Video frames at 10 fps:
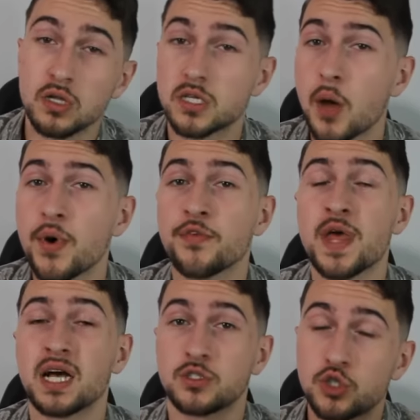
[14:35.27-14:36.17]
On top of
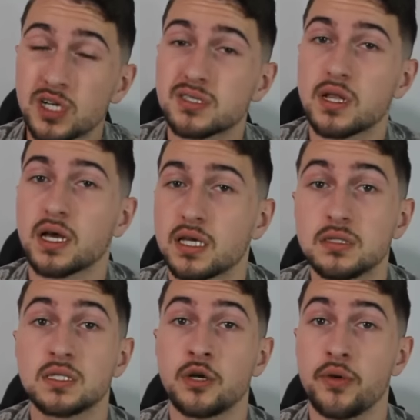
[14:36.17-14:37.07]
that, just like in
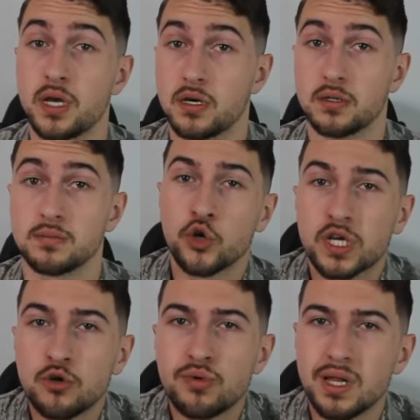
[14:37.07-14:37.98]
Syria,
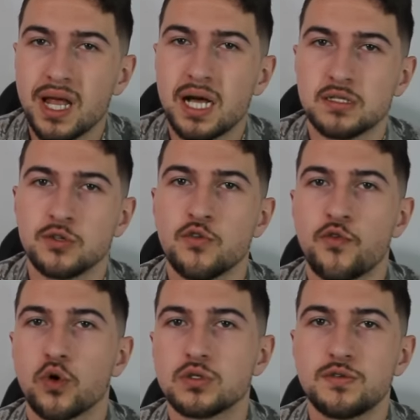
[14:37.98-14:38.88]
Turkey relies on the
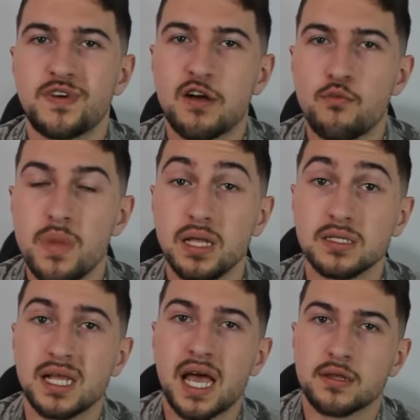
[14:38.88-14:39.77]
4 to 5
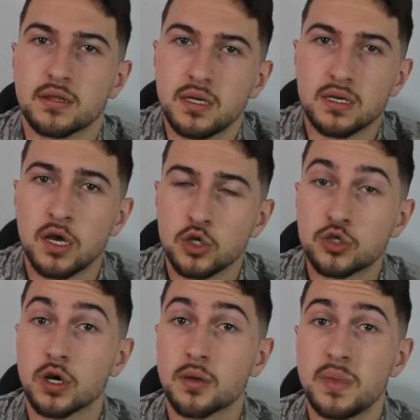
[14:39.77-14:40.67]
million ethnic
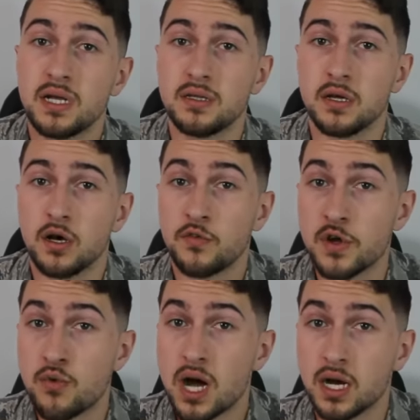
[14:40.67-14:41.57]
Turkmen of
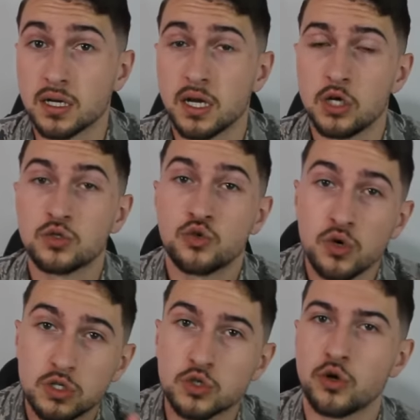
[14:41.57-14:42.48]
Iraq
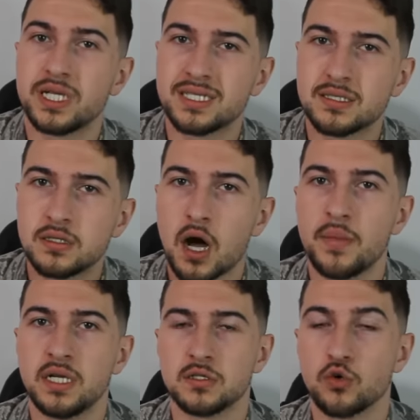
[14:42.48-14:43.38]
to assert its
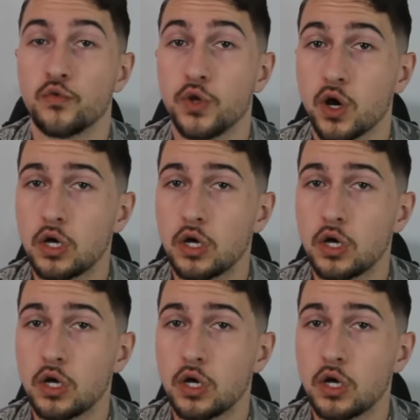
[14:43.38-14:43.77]
dominance over the